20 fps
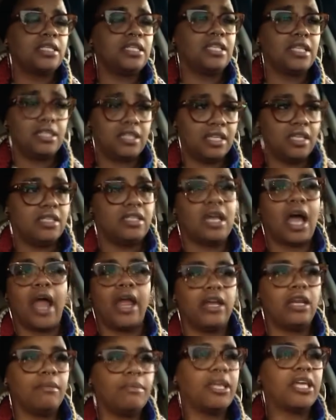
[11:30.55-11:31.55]

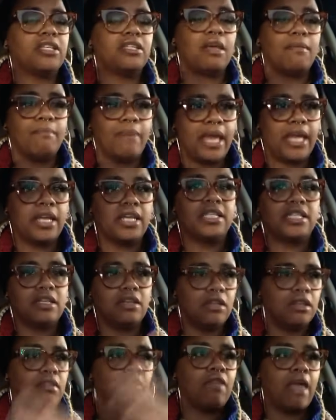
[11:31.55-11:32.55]
society because they make it
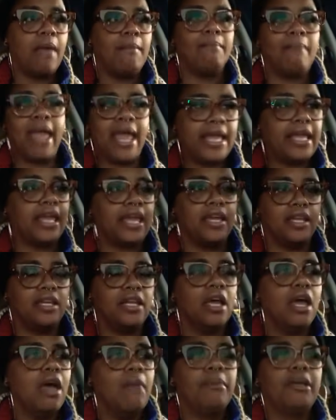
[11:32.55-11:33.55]
they make it
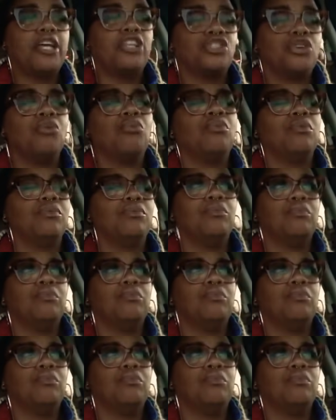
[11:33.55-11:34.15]
because you